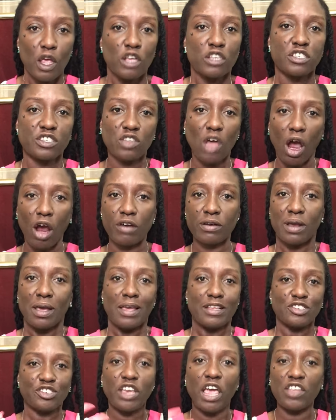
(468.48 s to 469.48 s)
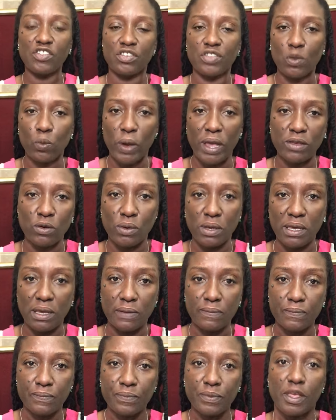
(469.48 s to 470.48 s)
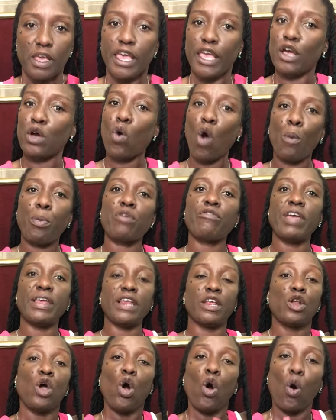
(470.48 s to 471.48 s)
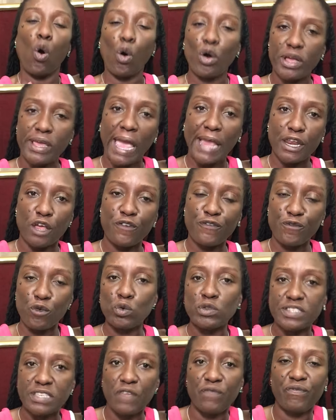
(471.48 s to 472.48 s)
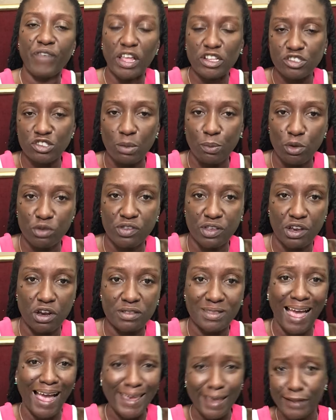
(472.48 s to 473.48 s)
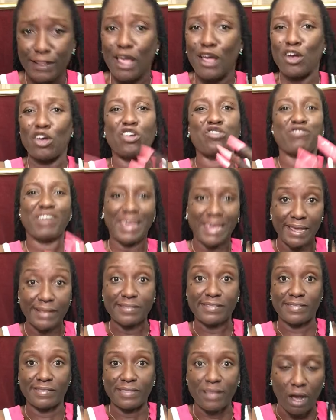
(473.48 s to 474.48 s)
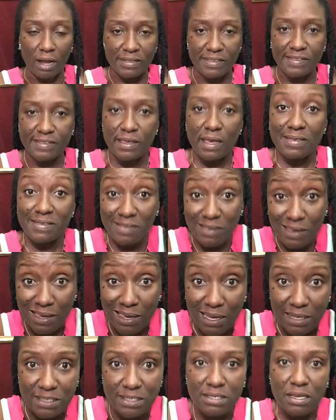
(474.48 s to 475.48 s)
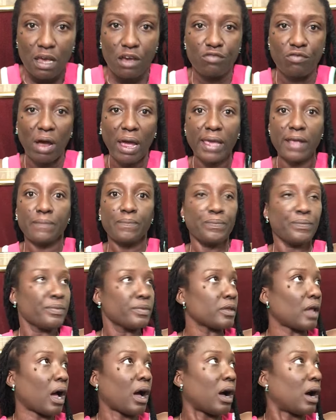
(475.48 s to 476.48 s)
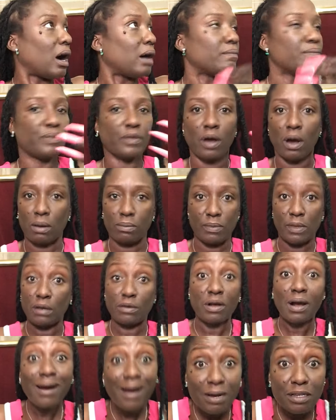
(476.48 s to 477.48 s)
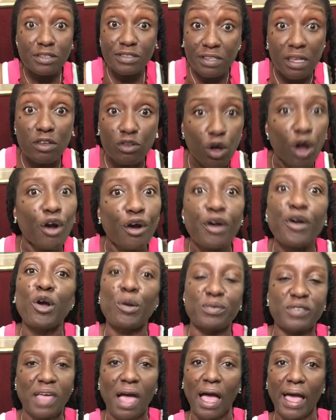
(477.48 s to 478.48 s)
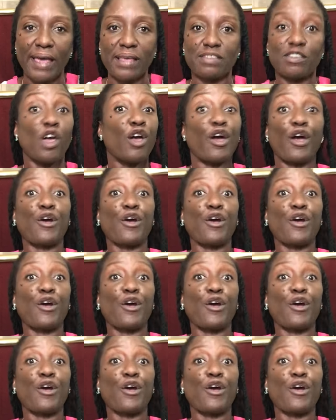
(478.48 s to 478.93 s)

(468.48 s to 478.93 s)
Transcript: Start changing the way you eat. Incorporating organic fruits and vegetables in your diet, grains, nuts, seeds, right? Um, uh, herbs, guys.